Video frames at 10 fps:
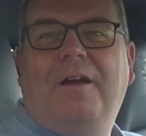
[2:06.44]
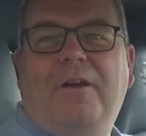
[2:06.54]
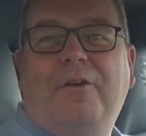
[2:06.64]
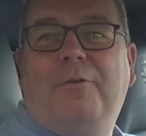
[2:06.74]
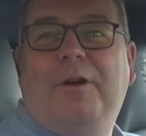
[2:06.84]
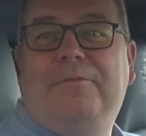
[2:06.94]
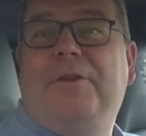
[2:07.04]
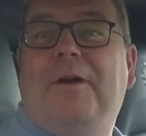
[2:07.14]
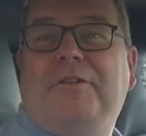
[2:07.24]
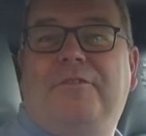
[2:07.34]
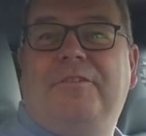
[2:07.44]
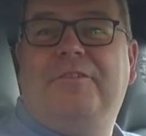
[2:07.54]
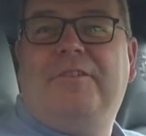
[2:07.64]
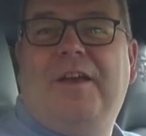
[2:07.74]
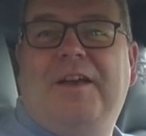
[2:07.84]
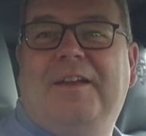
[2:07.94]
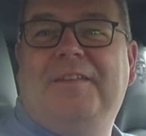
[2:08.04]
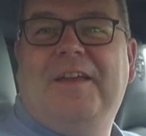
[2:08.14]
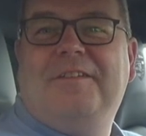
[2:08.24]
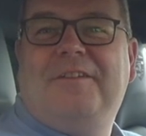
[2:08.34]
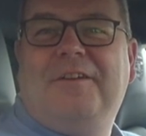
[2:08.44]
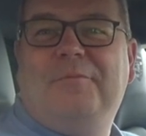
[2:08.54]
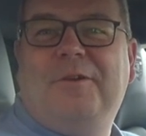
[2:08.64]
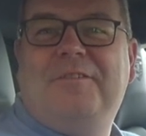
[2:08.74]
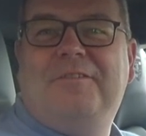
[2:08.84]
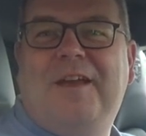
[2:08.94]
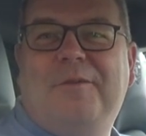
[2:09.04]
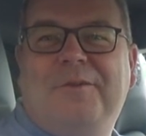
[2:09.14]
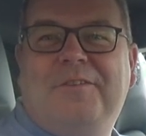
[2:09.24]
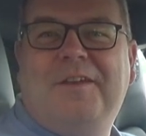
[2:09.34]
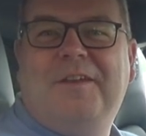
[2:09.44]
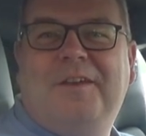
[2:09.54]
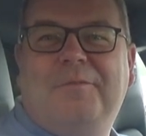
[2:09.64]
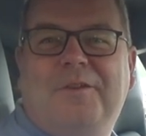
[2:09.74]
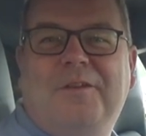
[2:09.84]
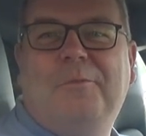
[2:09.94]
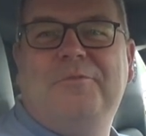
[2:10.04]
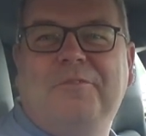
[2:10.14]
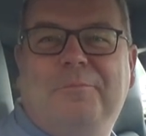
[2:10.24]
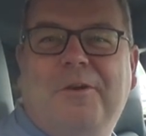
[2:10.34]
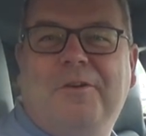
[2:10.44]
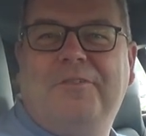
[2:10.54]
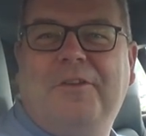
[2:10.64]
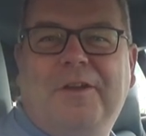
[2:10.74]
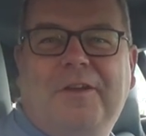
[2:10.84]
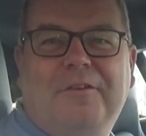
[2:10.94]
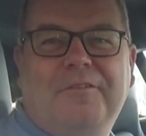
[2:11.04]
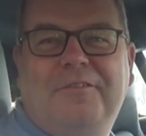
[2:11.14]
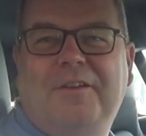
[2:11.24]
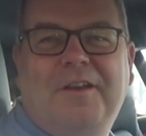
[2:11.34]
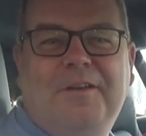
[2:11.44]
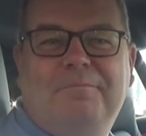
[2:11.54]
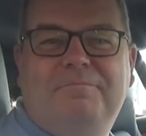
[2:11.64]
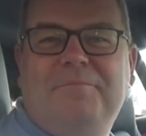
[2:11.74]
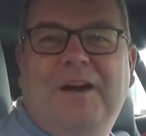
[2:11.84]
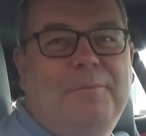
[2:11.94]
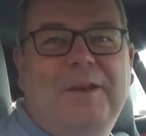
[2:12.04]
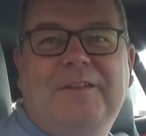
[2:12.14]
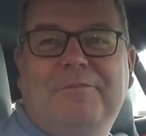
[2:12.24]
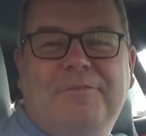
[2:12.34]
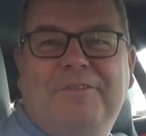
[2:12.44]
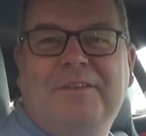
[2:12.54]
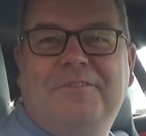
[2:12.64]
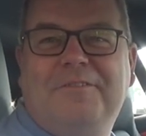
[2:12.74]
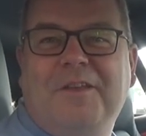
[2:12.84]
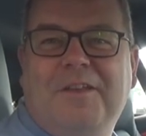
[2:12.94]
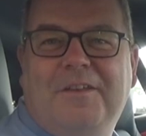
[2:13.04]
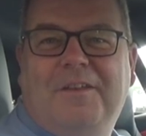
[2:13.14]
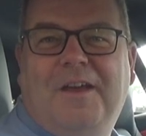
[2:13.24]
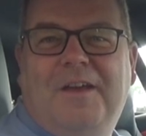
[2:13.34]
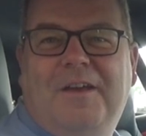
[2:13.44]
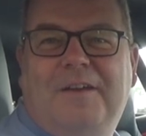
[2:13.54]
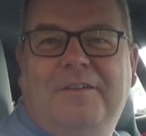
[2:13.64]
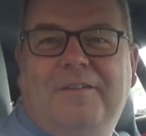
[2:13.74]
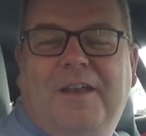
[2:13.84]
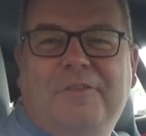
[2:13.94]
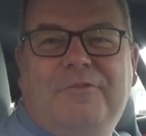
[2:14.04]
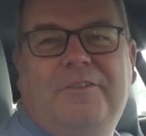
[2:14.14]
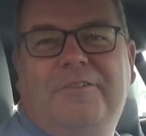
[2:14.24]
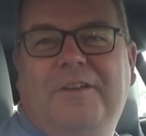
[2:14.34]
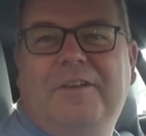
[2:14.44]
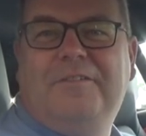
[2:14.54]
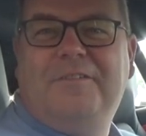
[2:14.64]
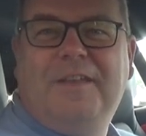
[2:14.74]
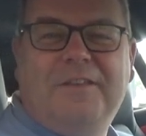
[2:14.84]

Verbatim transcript: I got quite a few extras uh, in the end, and I went to town with the, uh, with the options box, so I got um, about many different things, uh, electric seats,